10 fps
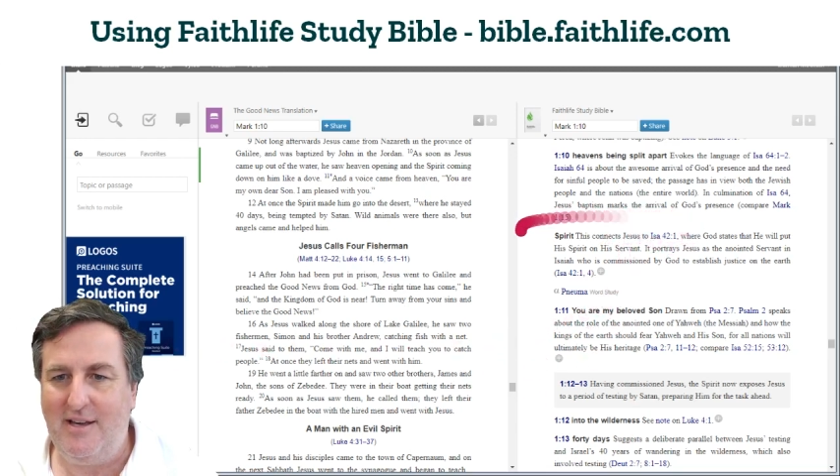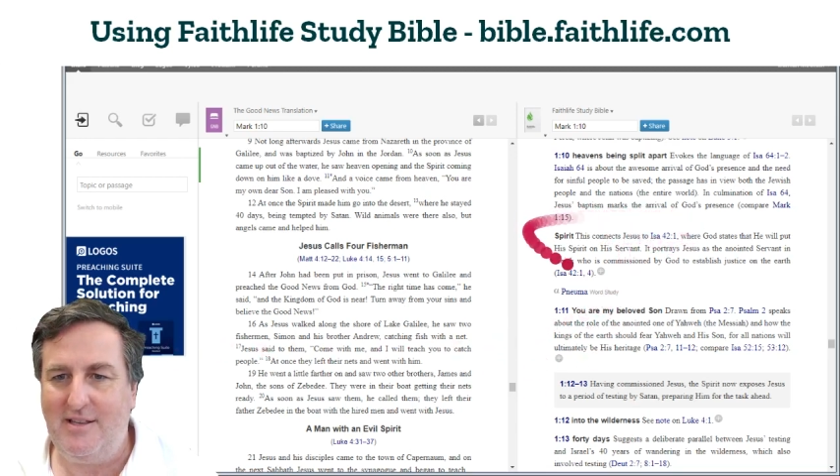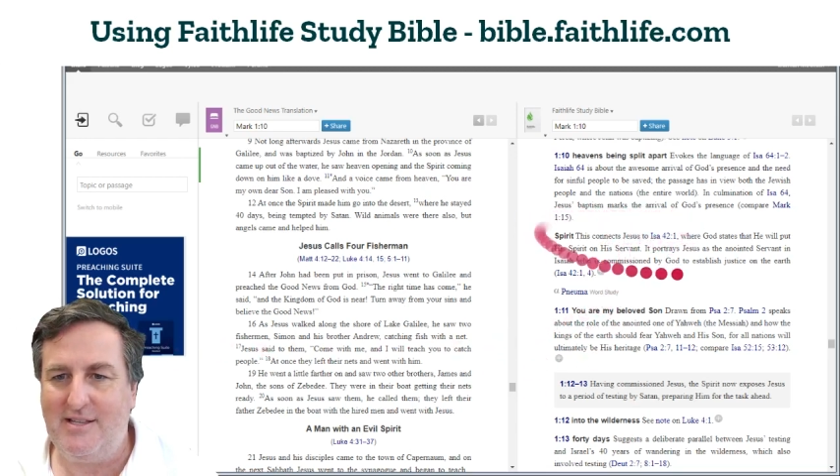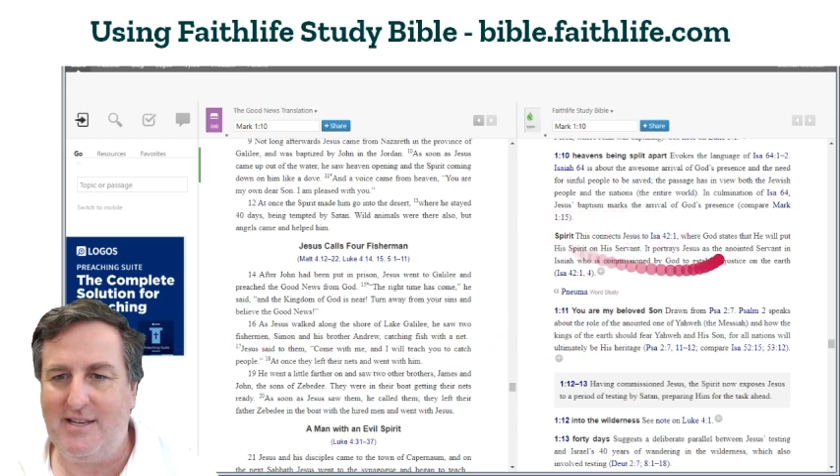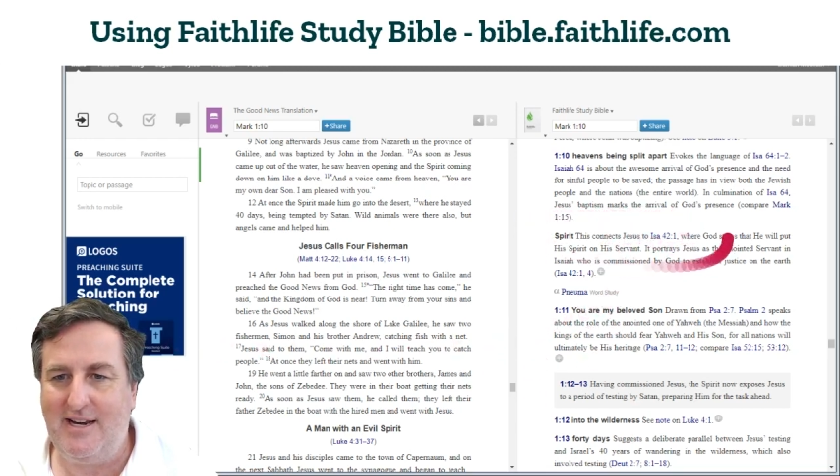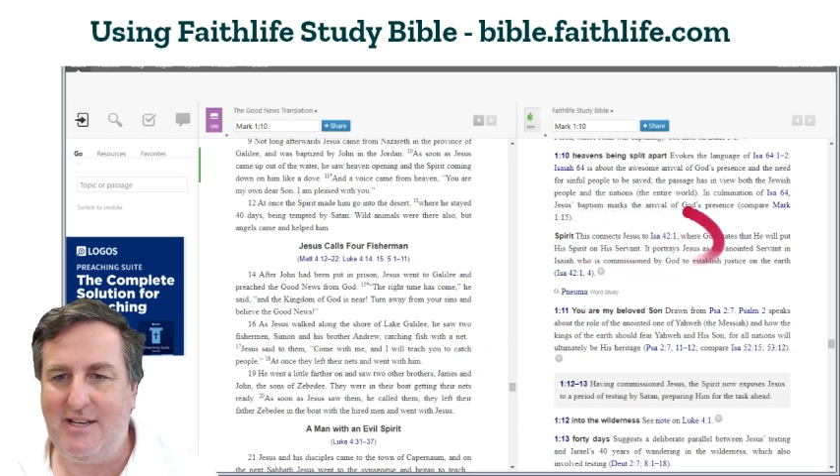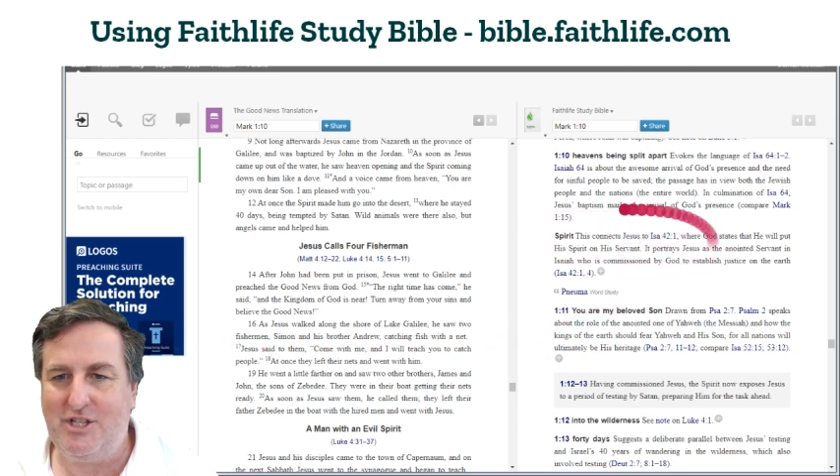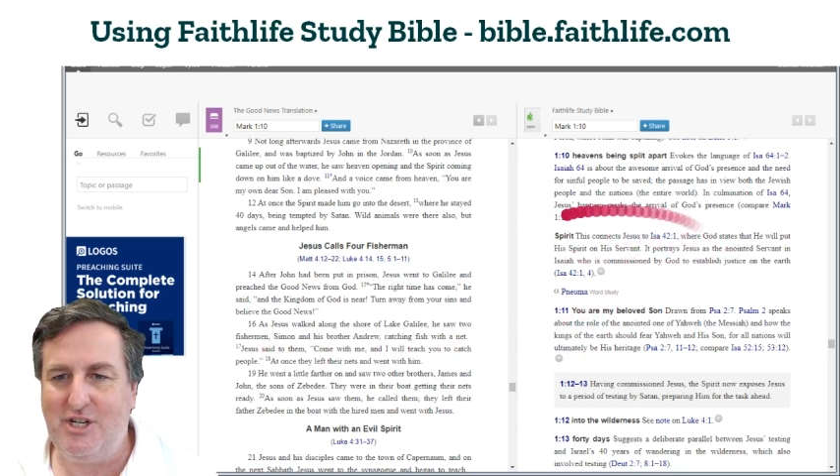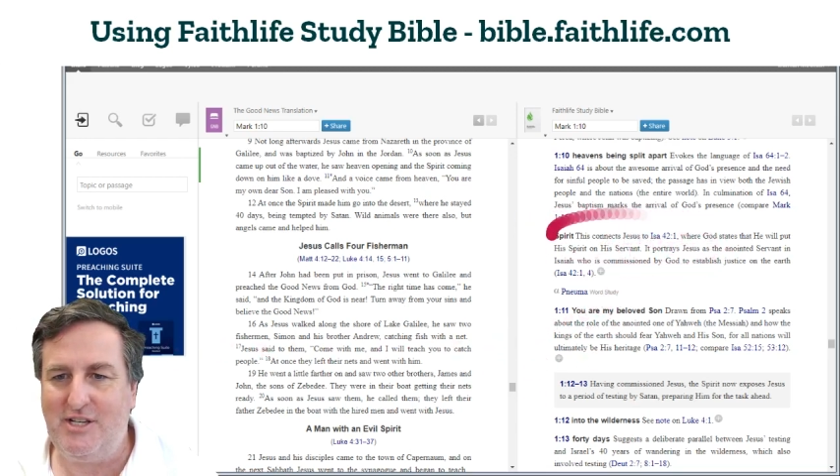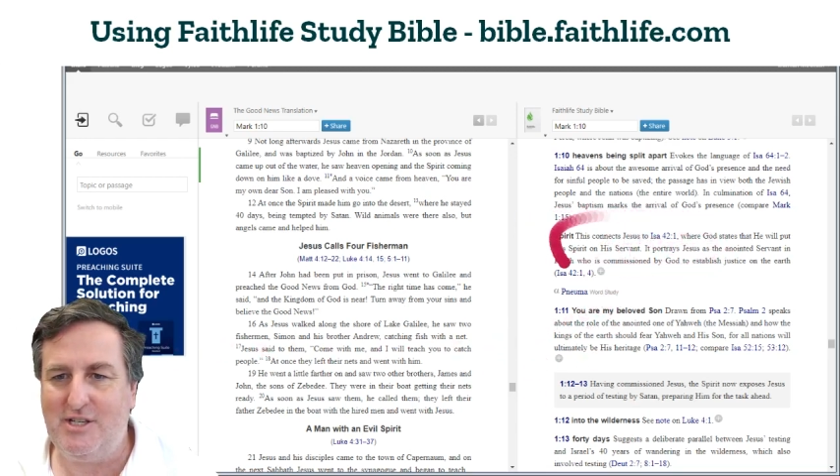This connects
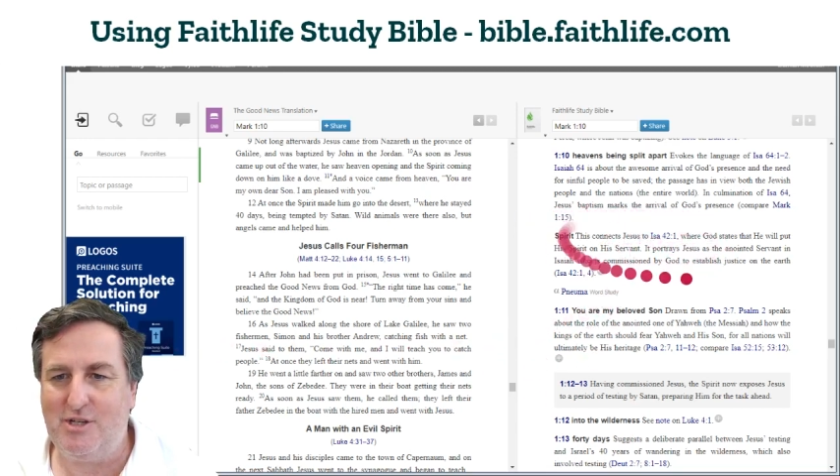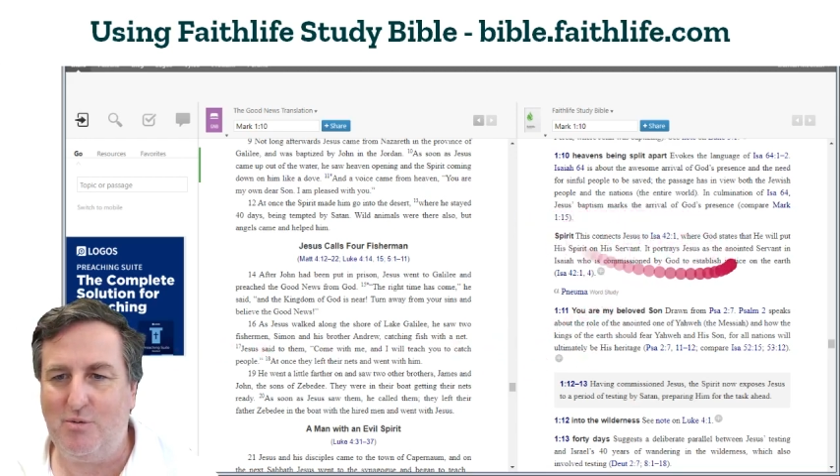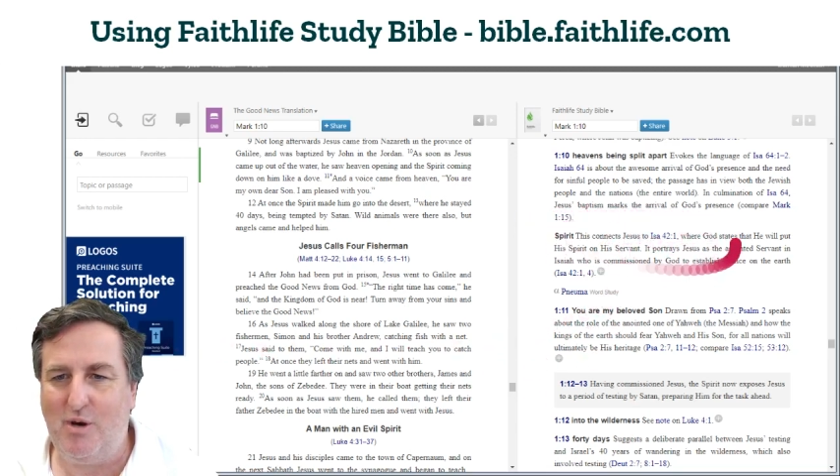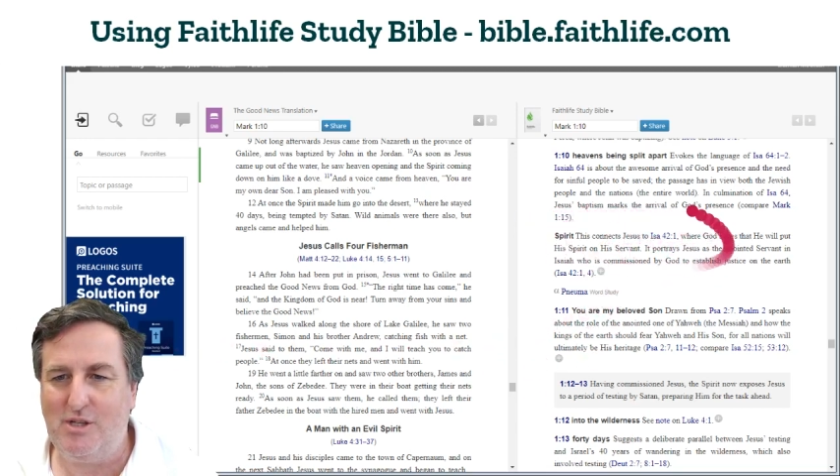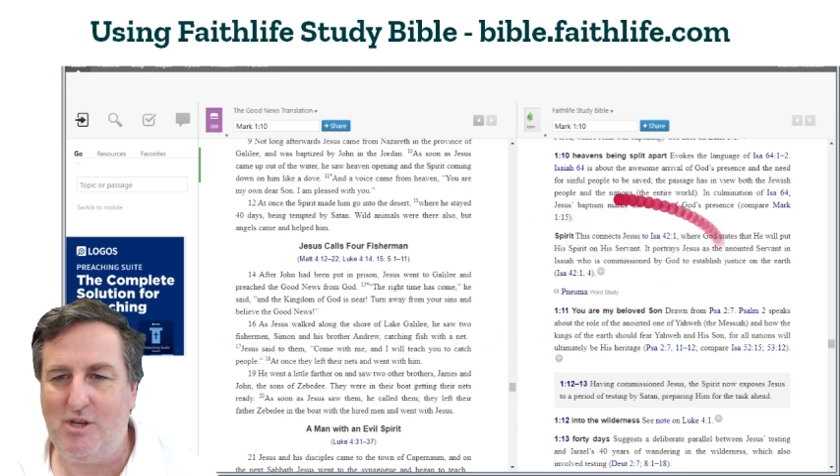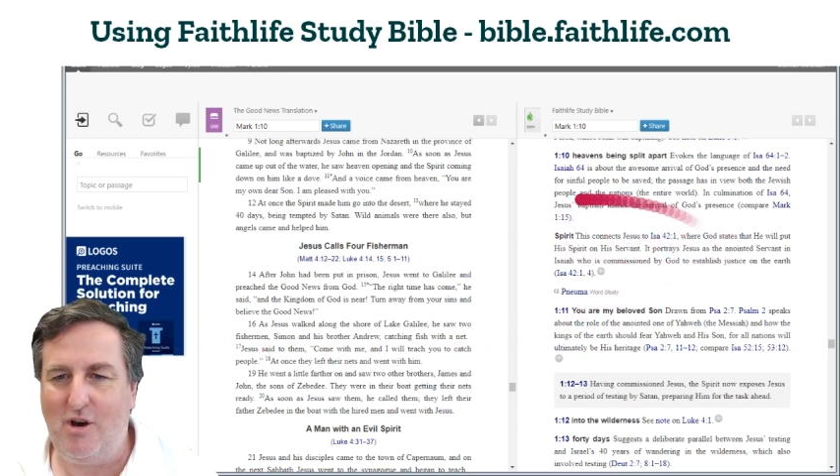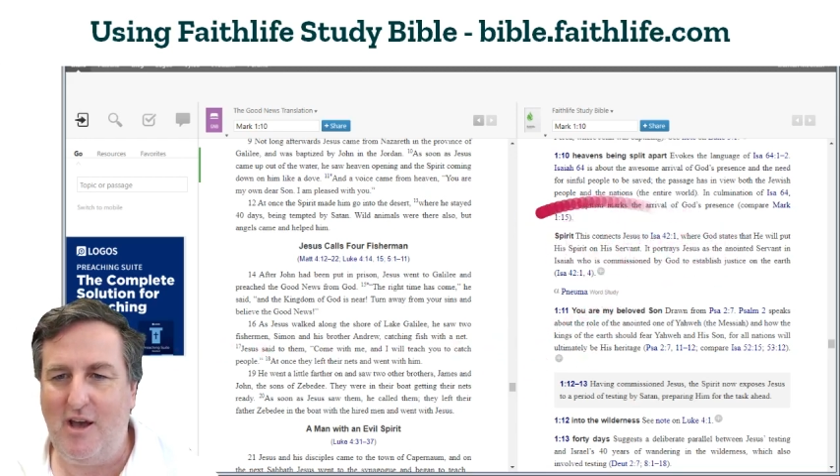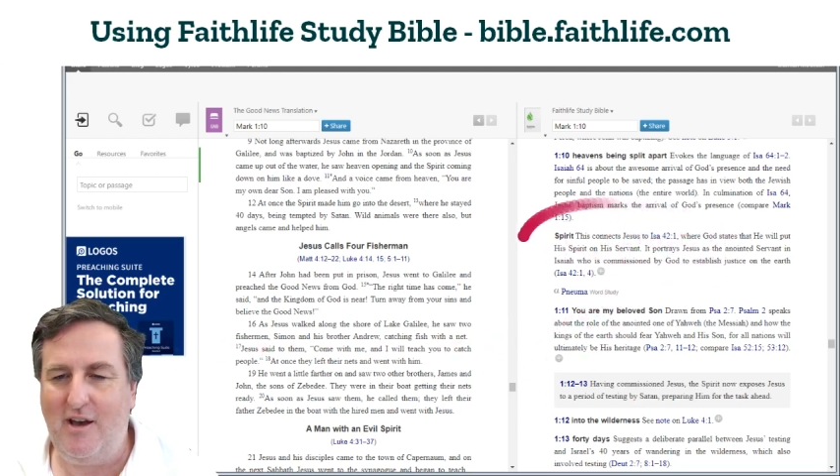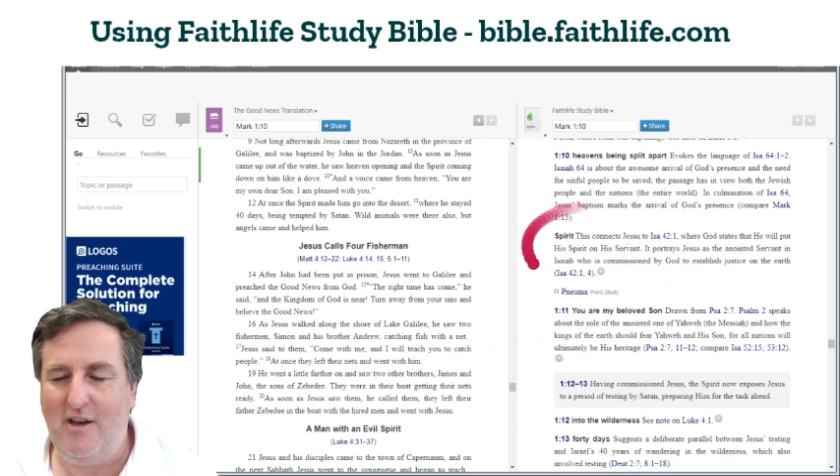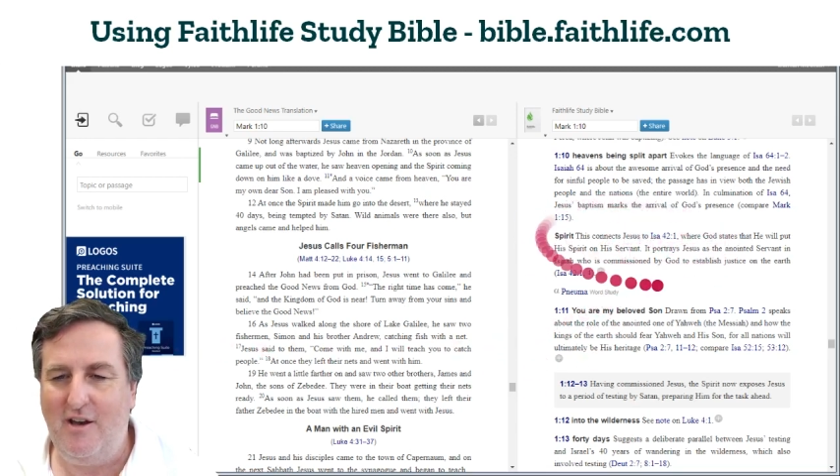Jesus to Isaiah